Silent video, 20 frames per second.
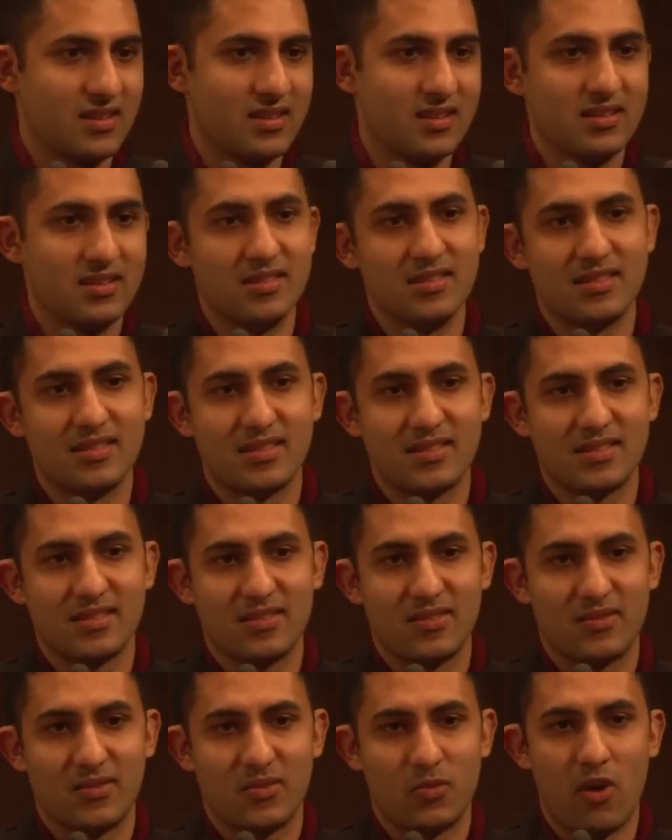
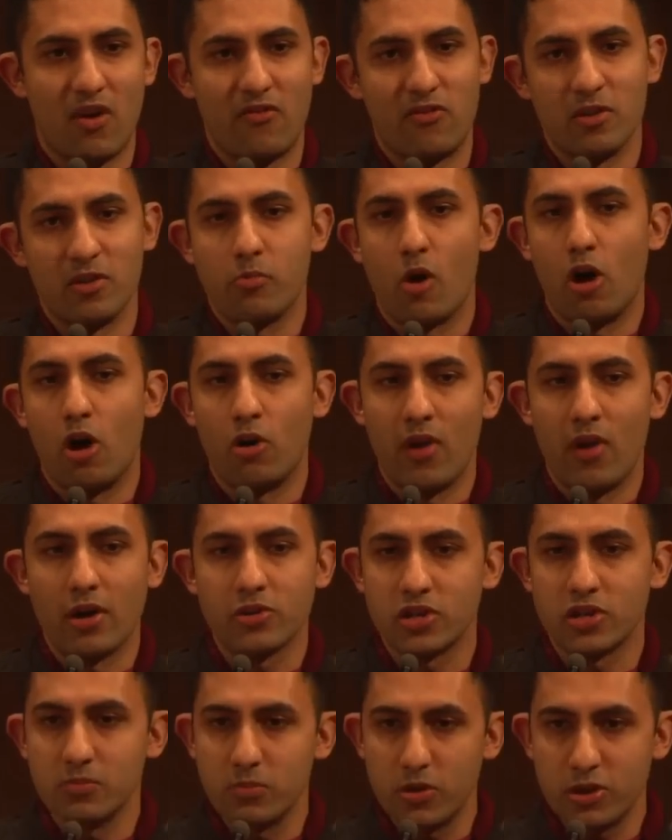is Reverend Paul
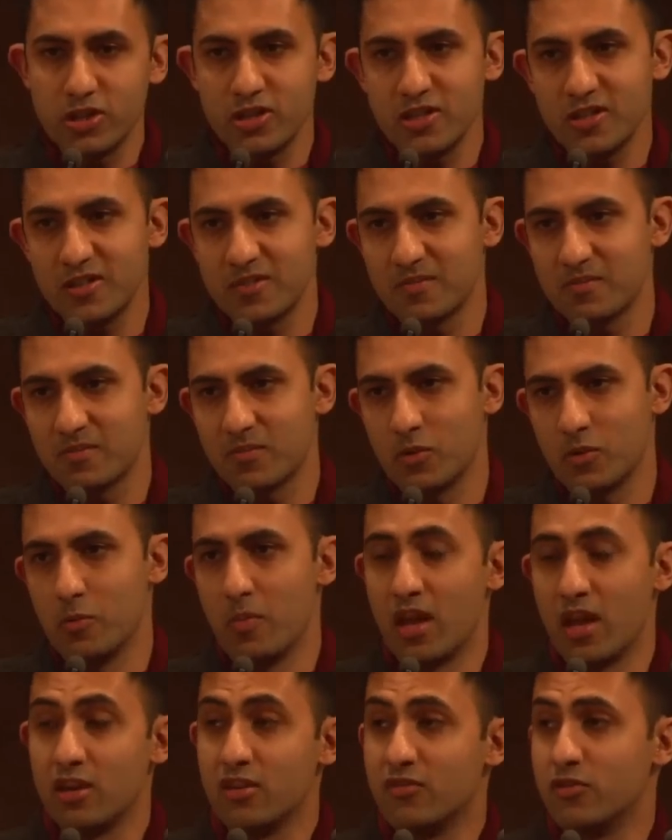Rauschenbusch,
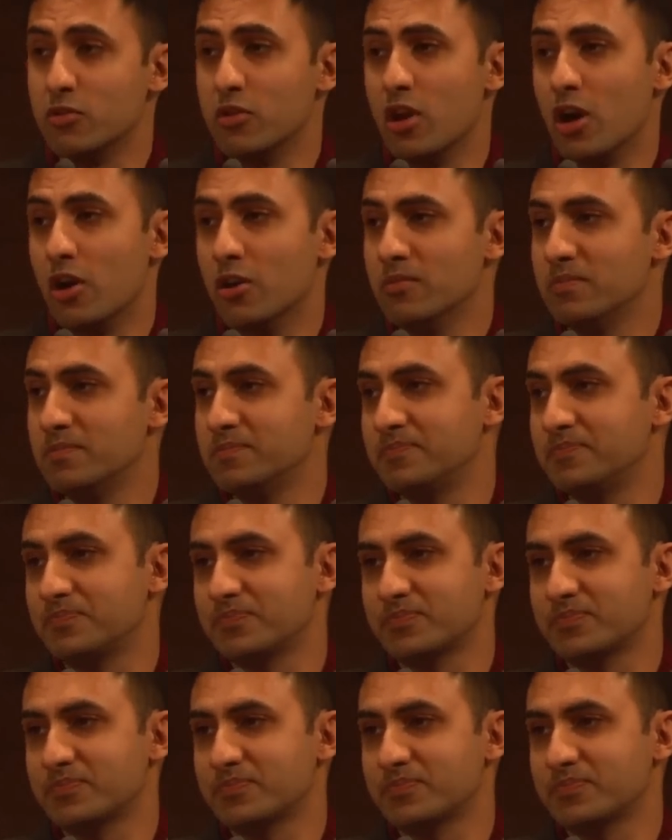who many of you know.